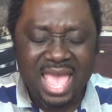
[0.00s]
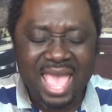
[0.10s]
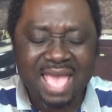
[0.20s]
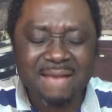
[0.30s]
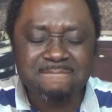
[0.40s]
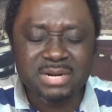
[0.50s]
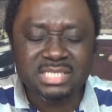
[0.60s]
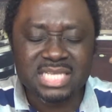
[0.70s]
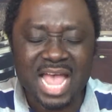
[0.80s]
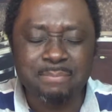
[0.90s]
Every
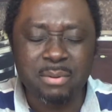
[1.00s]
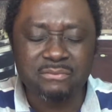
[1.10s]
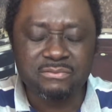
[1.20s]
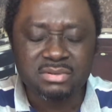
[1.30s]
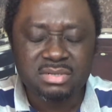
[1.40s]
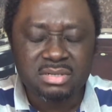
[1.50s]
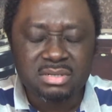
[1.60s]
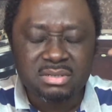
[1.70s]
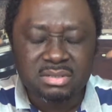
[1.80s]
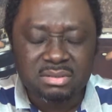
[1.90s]
type of
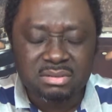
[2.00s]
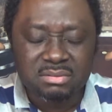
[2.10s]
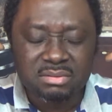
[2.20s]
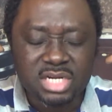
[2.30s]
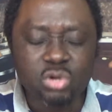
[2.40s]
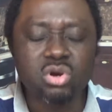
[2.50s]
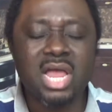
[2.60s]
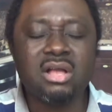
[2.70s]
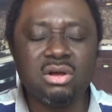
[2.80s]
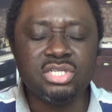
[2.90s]

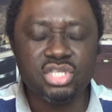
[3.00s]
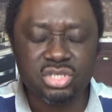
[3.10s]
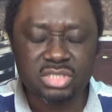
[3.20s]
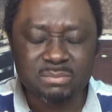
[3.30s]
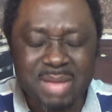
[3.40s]
neuronal conditions,